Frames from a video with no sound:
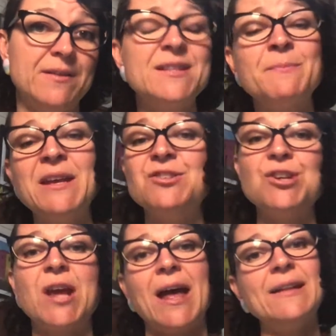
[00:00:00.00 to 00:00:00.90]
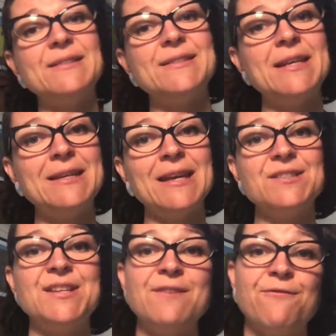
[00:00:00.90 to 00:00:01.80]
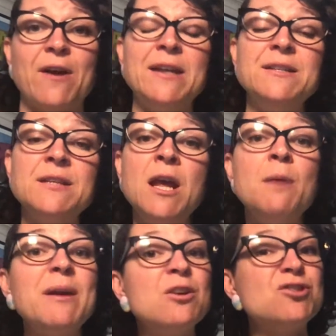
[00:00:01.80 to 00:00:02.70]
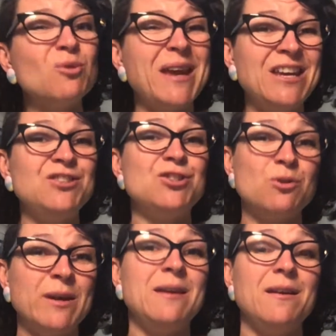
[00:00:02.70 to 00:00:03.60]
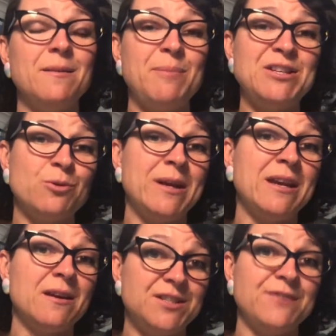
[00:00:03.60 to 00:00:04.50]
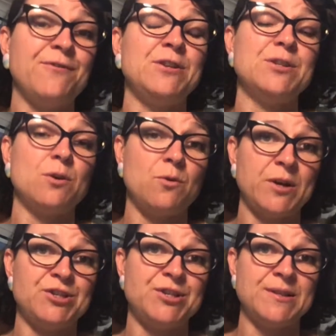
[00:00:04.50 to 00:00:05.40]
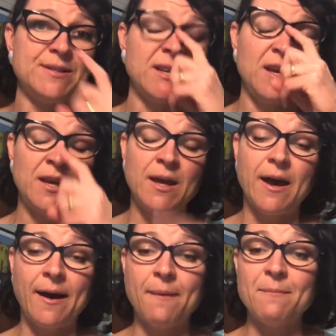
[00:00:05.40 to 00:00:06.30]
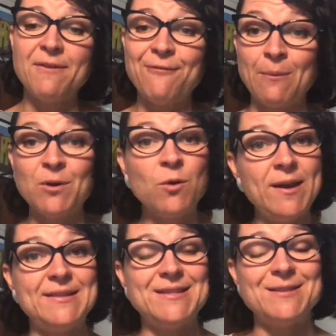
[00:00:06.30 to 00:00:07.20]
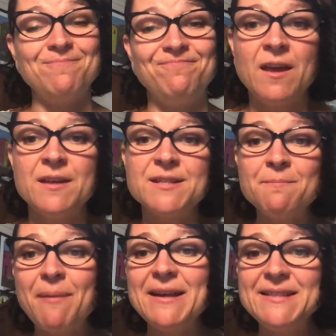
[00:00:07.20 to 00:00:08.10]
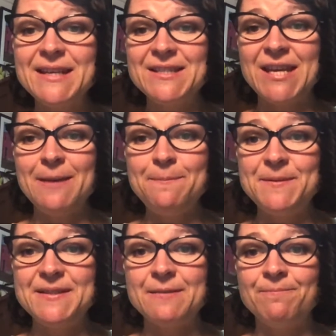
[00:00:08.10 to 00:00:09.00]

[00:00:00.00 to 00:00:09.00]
This means you can't sit next to your friend because you'll each be doing different questions from the quiz. Some basic tips.